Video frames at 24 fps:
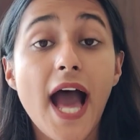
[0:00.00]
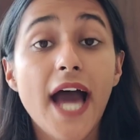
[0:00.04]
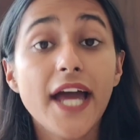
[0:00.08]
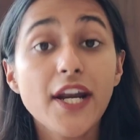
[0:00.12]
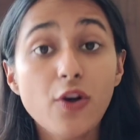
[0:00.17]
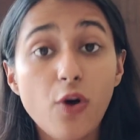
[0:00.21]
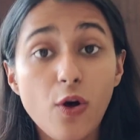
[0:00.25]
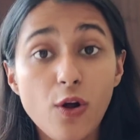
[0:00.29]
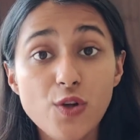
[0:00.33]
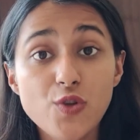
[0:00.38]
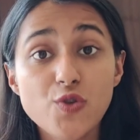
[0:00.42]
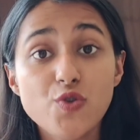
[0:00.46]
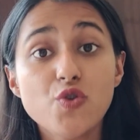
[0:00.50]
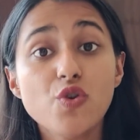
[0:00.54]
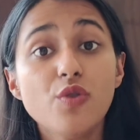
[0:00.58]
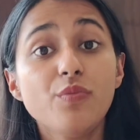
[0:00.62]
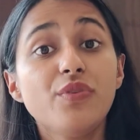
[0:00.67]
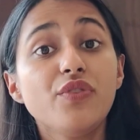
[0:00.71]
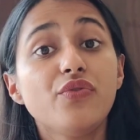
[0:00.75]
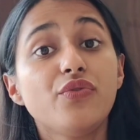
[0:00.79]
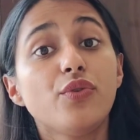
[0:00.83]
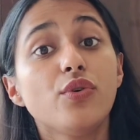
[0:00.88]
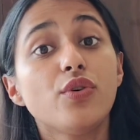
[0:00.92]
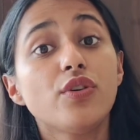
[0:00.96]
And
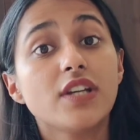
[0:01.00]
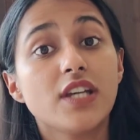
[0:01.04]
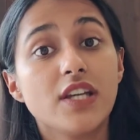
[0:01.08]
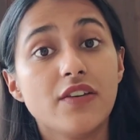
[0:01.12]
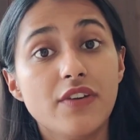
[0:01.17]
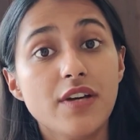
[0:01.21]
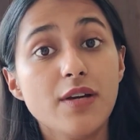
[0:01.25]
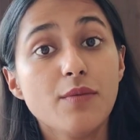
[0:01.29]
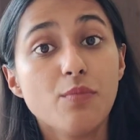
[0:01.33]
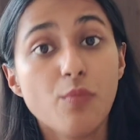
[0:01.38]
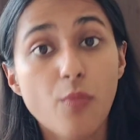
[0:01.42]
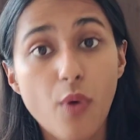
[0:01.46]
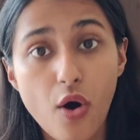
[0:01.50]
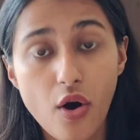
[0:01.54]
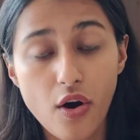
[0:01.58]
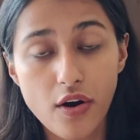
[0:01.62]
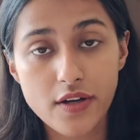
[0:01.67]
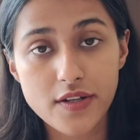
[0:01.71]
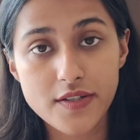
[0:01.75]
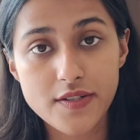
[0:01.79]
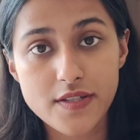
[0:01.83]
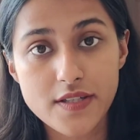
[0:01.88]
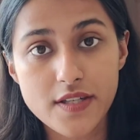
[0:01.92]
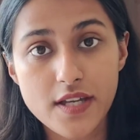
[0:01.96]
also before giving
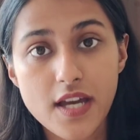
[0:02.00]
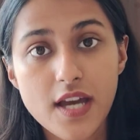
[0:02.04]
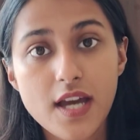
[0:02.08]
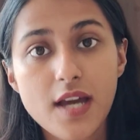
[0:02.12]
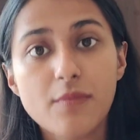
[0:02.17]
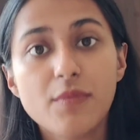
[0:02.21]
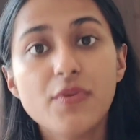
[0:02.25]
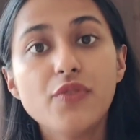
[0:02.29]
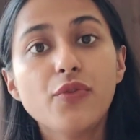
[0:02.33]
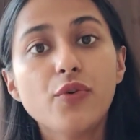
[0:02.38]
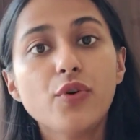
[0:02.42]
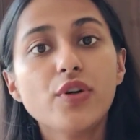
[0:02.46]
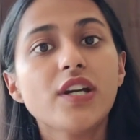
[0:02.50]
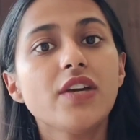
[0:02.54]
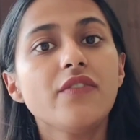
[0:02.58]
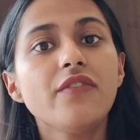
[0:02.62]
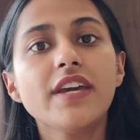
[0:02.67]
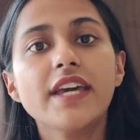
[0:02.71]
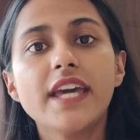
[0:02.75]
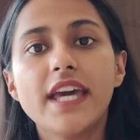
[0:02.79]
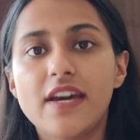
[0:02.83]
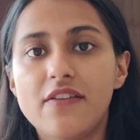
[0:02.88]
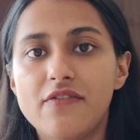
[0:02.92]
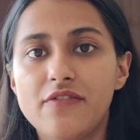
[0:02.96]
mocks, before
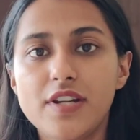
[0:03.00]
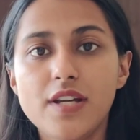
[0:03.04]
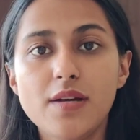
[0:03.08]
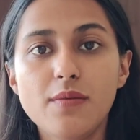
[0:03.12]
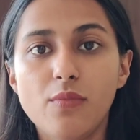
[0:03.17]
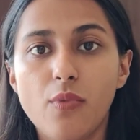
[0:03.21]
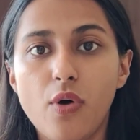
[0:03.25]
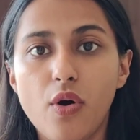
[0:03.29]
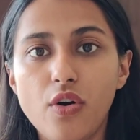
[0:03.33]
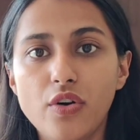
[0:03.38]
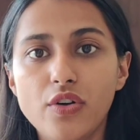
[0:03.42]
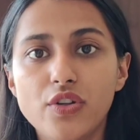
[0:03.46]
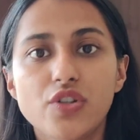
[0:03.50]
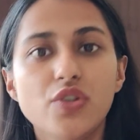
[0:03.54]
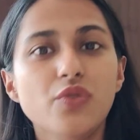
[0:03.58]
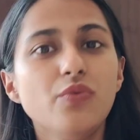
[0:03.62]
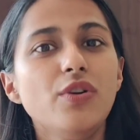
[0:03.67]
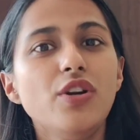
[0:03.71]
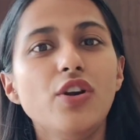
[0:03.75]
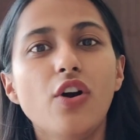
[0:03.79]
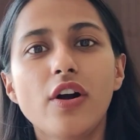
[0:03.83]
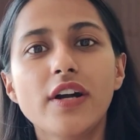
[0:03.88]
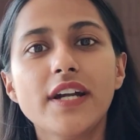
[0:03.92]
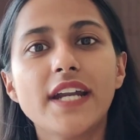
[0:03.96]
giving every mock, you
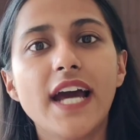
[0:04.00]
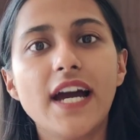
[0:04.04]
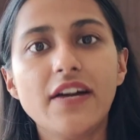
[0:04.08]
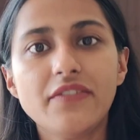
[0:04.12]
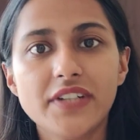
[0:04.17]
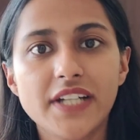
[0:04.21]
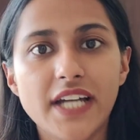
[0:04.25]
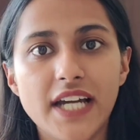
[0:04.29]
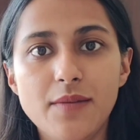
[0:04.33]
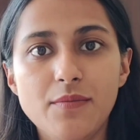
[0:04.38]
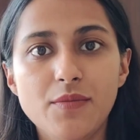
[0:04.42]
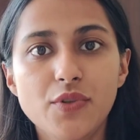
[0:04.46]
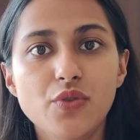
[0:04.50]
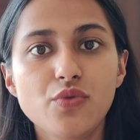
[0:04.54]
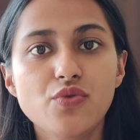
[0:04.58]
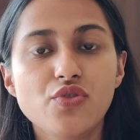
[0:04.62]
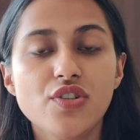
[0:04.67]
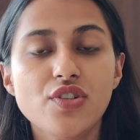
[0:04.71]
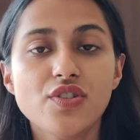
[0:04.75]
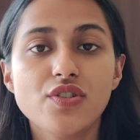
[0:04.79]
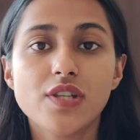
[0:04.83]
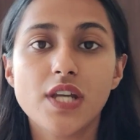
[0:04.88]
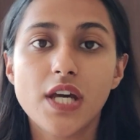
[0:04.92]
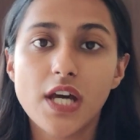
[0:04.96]
will not have time to
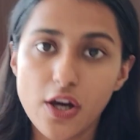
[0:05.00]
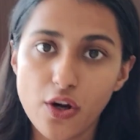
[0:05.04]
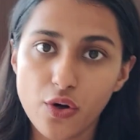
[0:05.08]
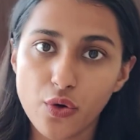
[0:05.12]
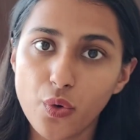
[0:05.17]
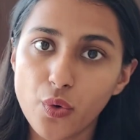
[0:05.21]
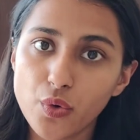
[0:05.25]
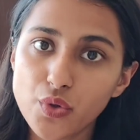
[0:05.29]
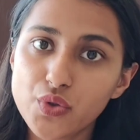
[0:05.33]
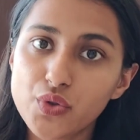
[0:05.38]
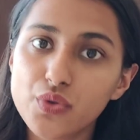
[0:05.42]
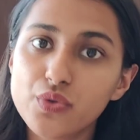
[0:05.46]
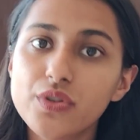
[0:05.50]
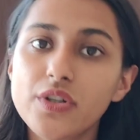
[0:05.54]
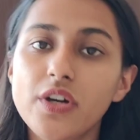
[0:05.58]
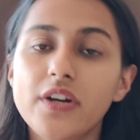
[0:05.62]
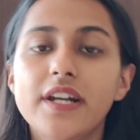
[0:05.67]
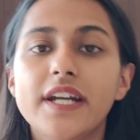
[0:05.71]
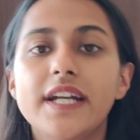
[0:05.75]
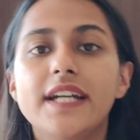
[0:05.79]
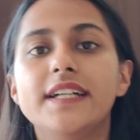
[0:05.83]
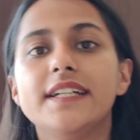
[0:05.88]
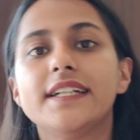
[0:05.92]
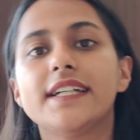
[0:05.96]
just go through
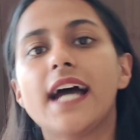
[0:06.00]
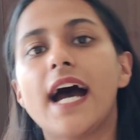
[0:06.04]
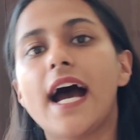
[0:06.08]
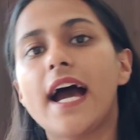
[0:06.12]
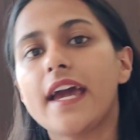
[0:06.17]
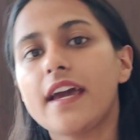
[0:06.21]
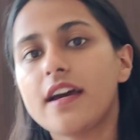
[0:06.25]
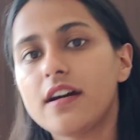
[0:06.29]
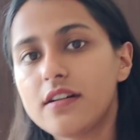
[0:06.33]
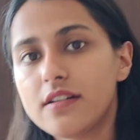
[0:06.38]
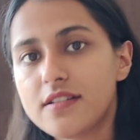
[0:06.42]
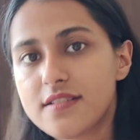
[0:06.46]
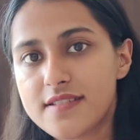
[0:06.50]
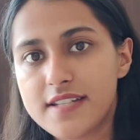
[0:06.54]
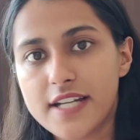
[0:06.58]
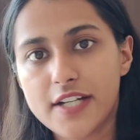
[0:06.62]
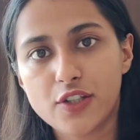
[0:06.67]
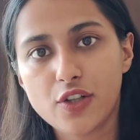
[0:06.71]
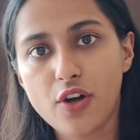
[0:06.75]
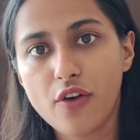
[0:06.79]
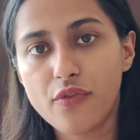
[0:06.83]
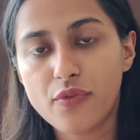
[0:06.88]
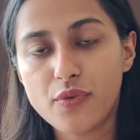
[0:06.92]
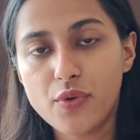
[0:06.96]
your entire
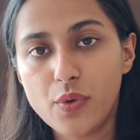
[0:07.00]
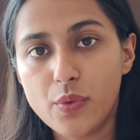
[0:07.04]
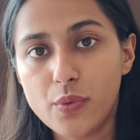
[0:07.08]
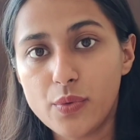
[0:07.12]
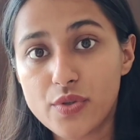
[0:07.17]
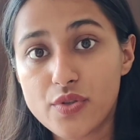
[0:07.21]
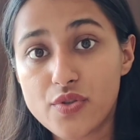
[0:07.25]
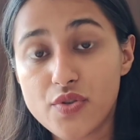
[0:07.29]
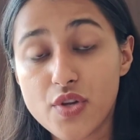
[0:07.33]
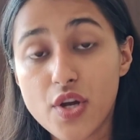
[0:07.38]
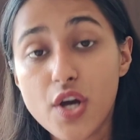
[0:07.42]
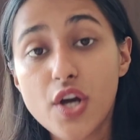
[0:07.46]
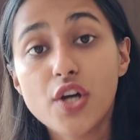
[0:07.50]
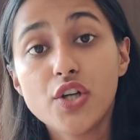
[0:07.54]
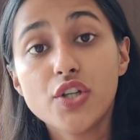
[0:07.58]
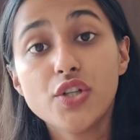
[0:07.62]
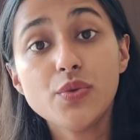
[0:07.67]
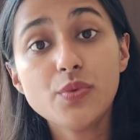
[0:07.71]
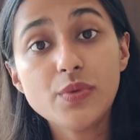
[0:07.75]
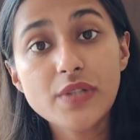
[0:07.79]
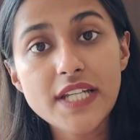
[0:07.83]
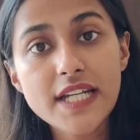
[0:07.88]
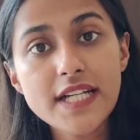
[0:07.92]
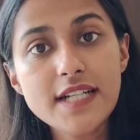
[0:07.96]
set of notes.
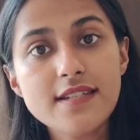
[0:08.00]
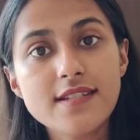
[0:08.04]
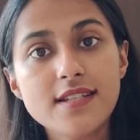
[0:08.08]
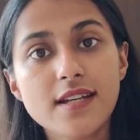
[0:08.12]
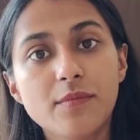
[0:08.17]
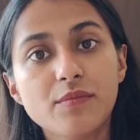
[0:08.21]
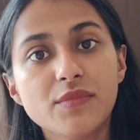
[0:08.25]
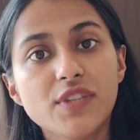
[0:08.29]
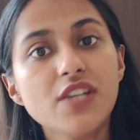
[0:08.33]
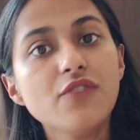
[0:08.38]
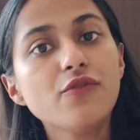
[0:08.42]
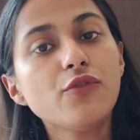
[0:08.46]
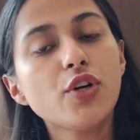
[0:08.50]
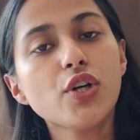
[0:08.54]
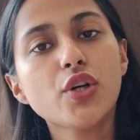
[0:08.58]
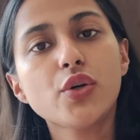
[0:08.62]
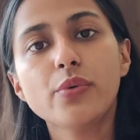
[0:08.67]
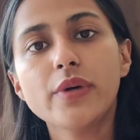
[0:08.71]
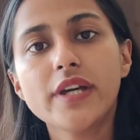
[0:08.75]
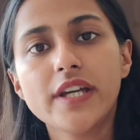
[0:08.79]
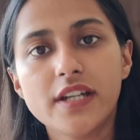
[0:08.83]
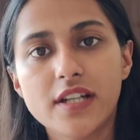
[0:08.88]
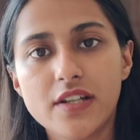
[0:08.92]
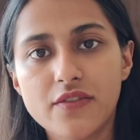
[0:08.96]
You need something
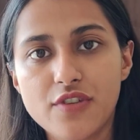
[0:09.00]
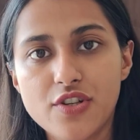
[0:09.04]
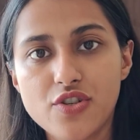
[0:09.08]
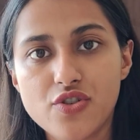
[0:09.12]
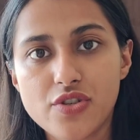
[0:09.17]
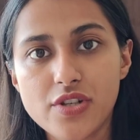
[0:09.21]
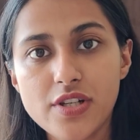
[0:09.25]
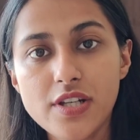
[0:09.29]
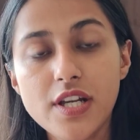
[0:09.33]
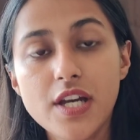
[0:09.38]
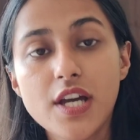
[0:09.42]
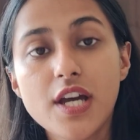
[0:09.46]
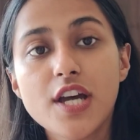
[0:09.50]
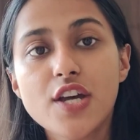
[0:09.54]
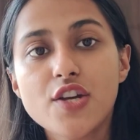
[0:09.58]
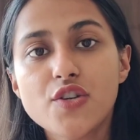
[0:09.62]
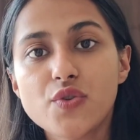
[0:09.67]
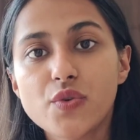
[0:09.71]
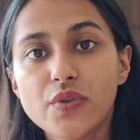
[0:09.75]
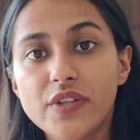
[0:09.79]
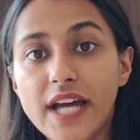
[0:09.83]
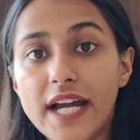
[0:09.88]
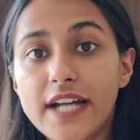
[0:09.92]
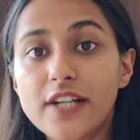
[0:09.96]
for quick revision
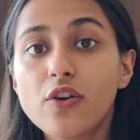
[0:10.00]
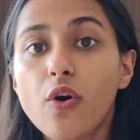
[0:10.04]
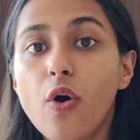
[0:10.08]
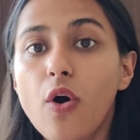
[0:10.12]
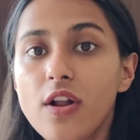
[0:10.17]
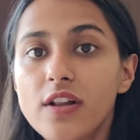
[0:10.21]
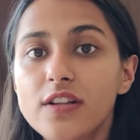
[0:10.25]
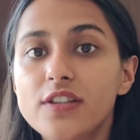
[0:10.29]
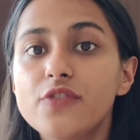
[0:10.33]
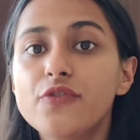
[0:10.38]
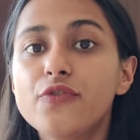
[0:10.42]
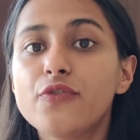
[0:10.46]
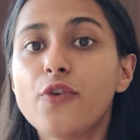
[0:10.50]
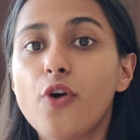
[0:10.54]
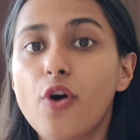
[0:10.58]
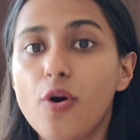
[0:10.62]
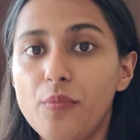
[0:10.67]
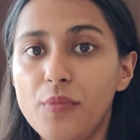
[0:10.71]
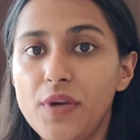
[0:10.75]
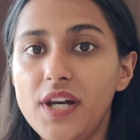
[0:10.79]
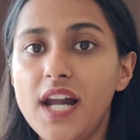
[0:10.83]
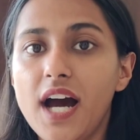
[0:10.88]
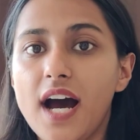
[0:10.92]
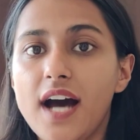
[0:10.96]
so that all the
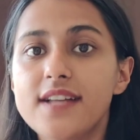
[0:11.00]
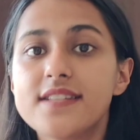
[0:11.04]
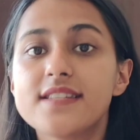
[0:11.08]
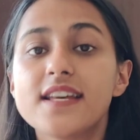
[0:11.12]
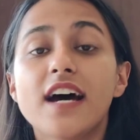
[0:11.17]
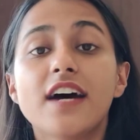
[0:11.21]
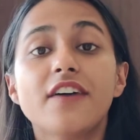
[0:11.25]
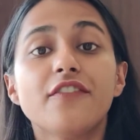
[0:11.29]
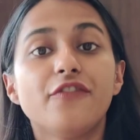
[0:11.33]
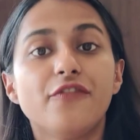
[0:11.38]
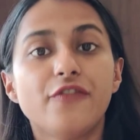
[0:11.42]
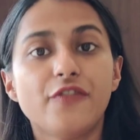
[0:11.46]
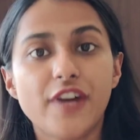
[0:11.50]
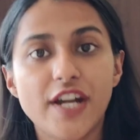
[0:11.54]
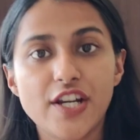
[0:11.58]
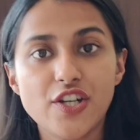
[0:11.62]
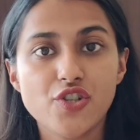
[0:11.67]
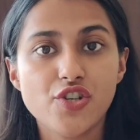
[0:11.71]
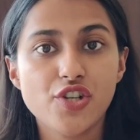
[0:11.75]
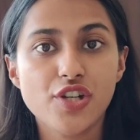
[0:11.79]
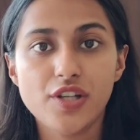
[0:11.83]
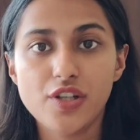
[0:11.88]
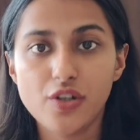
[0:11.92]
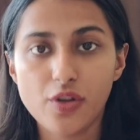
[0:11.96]
formulas are
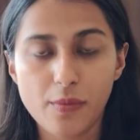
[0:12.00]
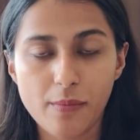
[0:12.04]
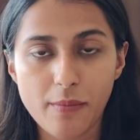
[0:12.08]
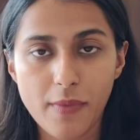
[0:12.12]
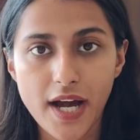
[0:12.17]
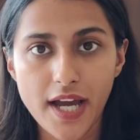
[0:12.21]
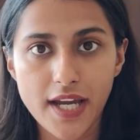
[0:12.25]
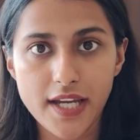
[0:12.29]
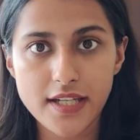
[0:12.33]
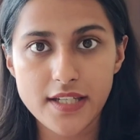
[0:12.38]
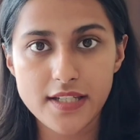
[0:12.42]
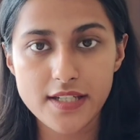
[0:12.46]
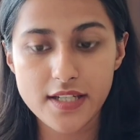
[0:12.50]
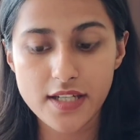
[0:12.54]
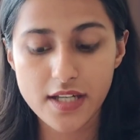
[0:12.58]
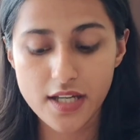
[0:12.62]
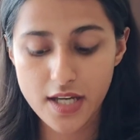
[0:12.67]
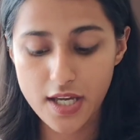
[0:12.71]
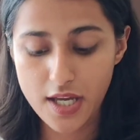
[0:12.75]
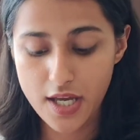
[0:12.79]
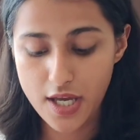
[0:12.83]
fresh in your mind.